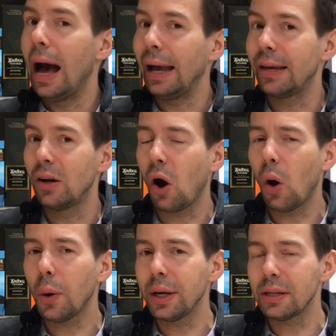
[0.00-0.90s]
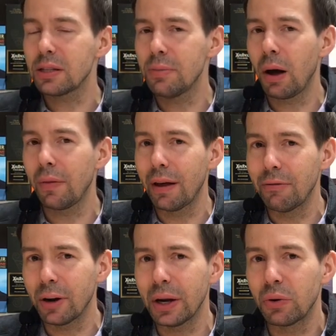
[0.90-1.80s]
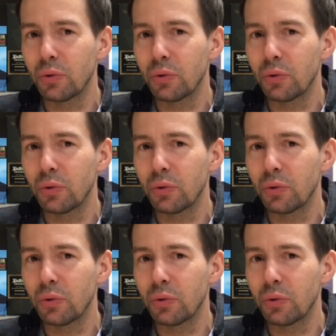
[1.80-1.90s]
I can already smell that very